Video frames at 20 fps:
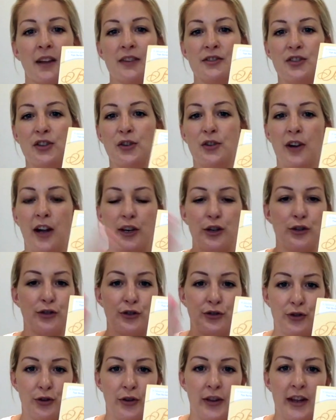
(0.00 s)
to like, you
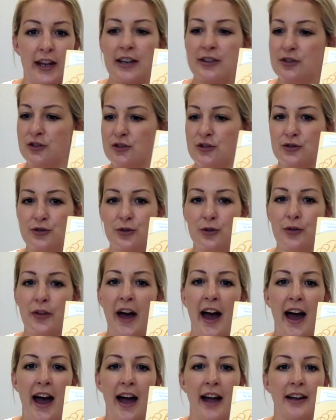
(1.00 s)
should do this, you should do
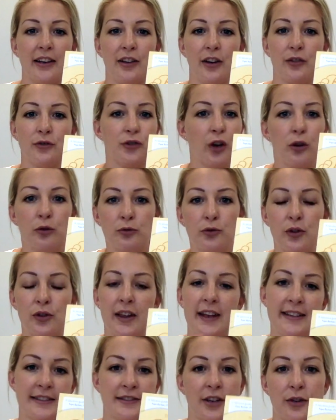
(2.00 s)
that, you know, don't do
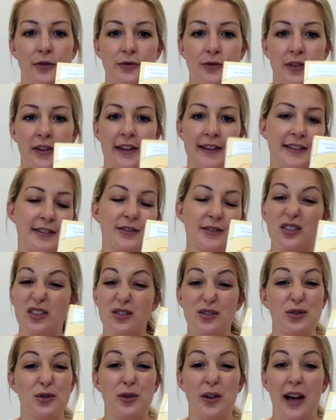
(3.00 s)
this, don't do this. It's not
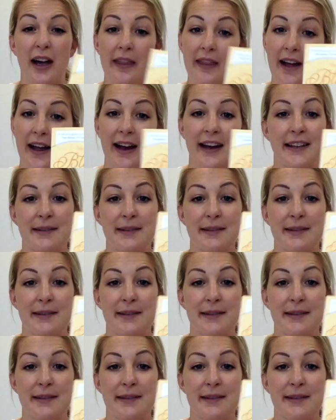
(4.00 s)
at all like that.